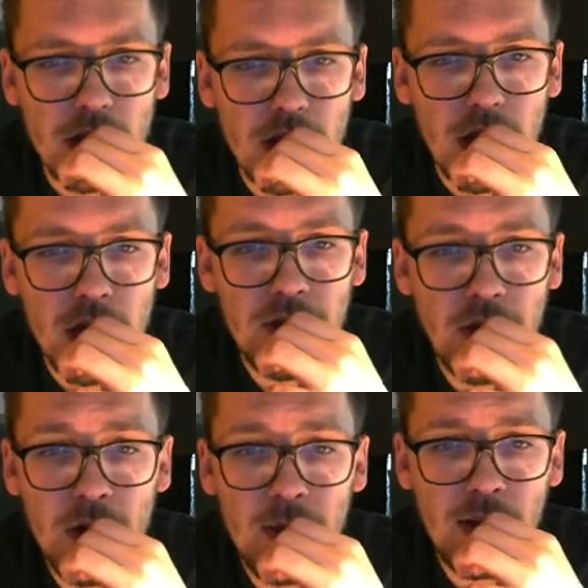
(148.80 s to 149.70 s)

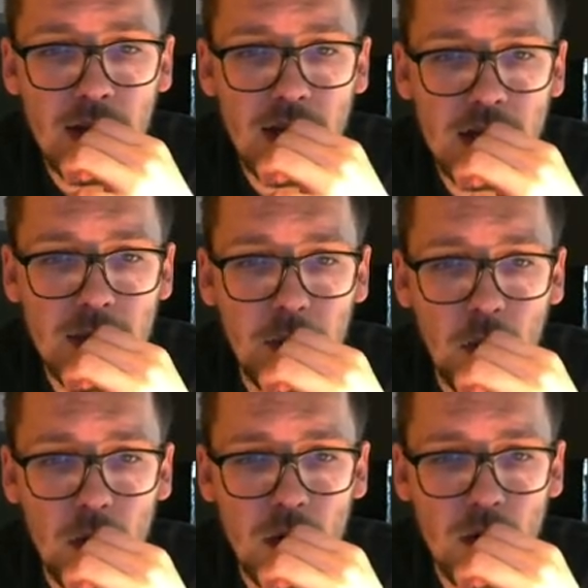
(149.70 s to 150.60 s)
Environmentalist,
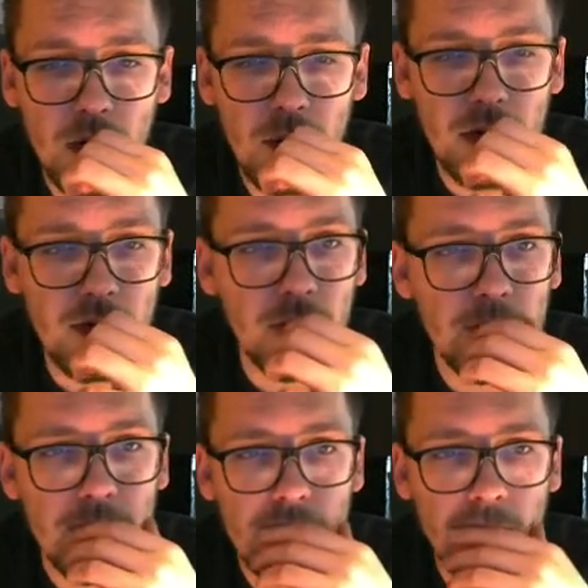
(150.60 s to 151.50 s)
poor, well, whatever.
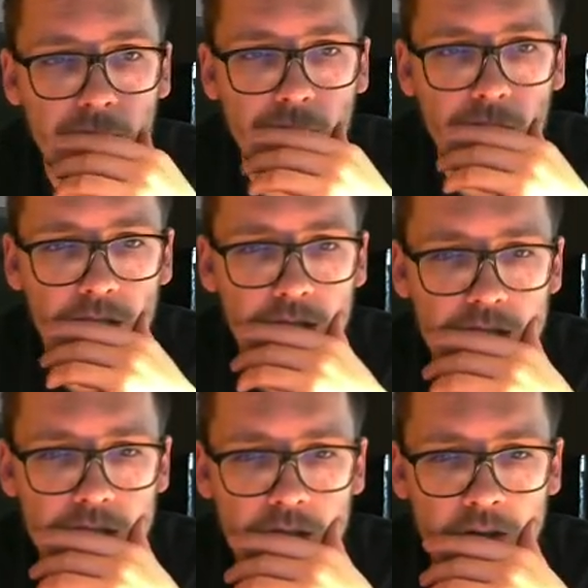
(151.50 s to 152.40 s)
So,
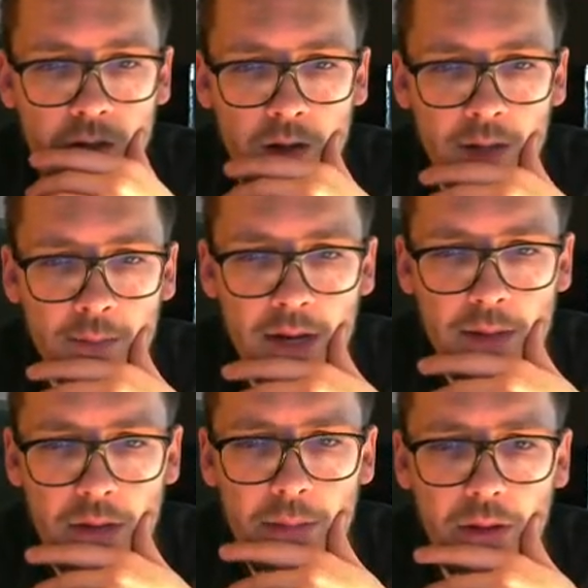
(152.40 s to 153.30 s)
these are all my
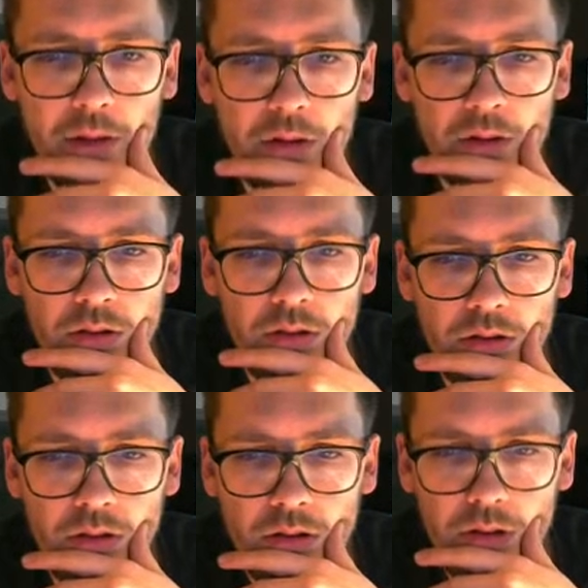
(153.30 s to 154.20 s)
people.
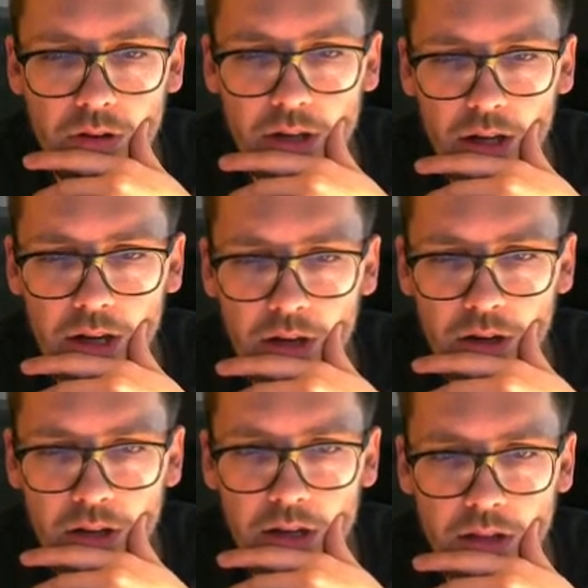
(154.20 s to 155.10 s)
Okay,
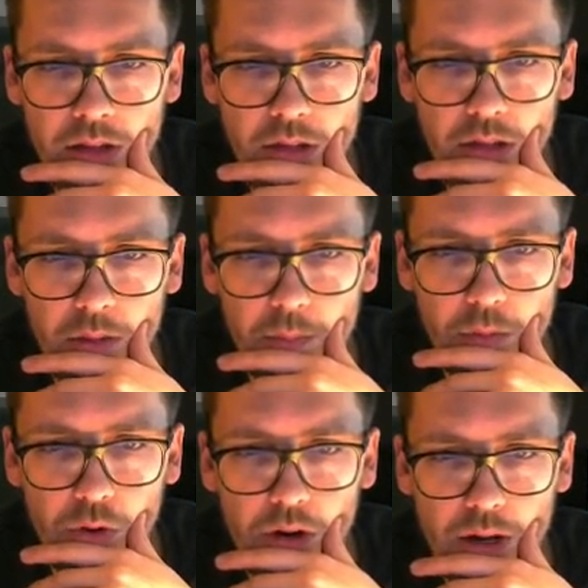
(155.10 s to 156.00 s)
and then the
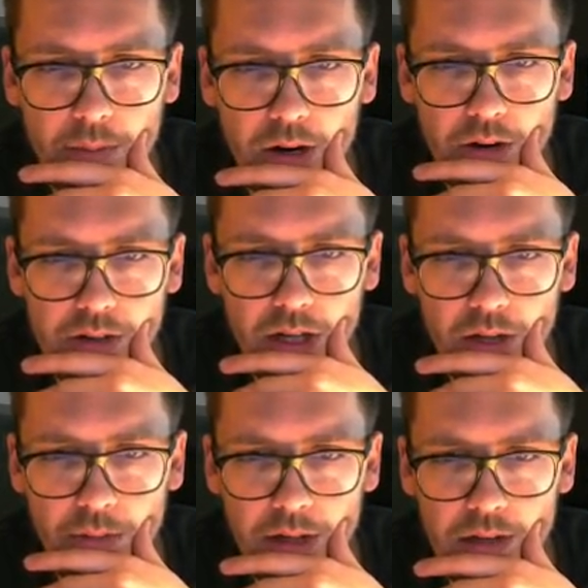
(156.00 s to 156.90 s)
gray bar is how
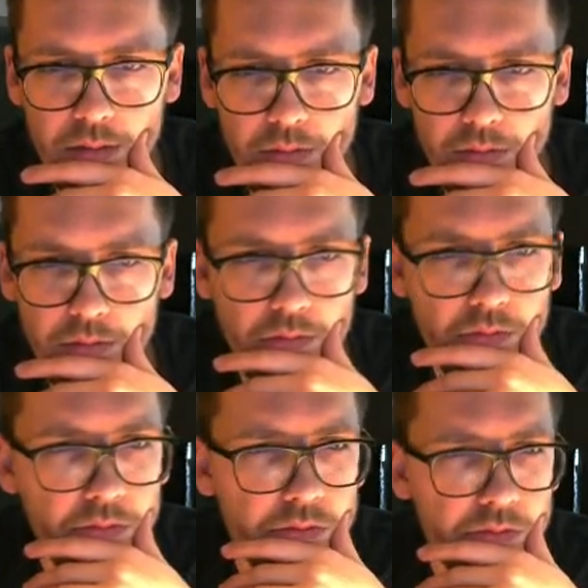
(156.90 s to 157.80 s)
many
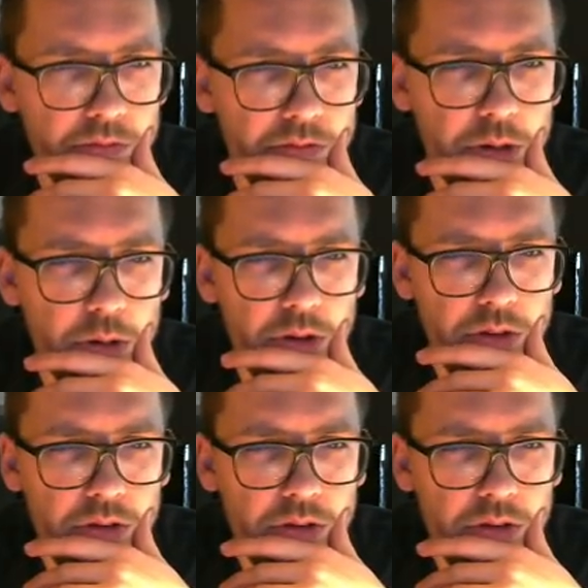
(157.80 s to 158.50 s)
voters?